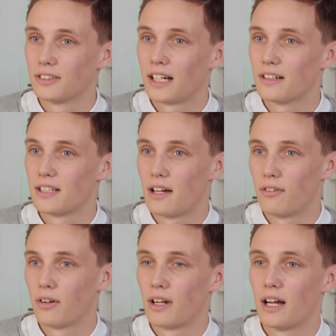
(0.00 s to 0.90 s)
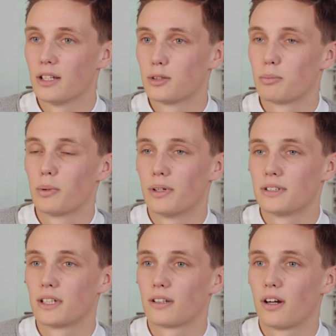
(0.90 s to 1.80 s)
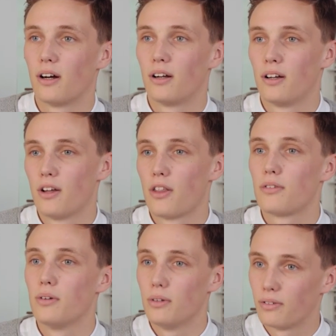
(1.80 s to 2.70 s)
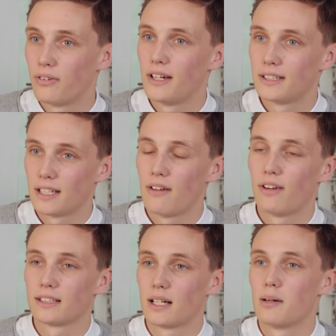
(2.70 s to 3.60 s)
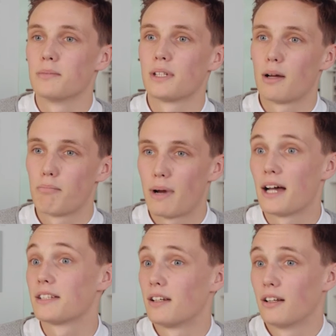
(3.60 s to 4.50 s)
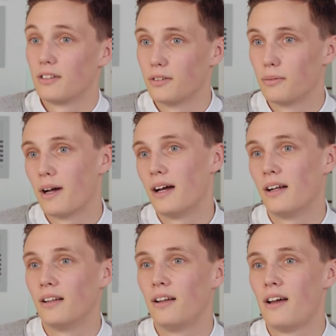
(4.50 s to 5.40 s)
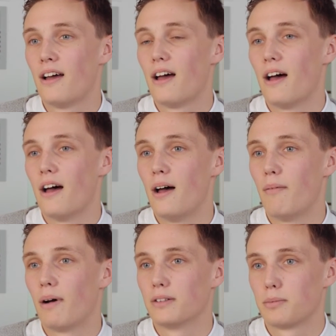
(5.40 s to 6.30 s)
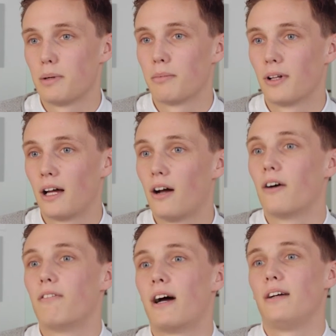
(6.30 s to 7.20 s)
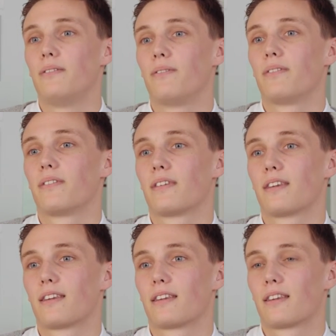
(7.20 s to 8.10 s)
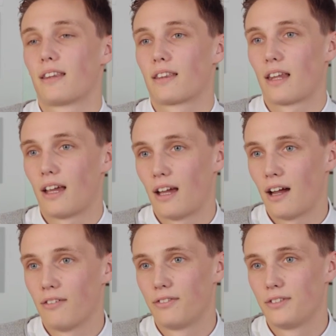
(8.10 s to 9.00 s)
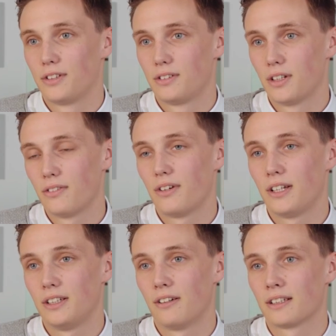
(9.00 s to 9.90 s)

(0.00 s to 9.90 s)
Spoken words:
doubts that everyone has. But once I'd got through the first set of exams and I'd passed and I'd done well, I was a bit more like, oh, right, I've done the first year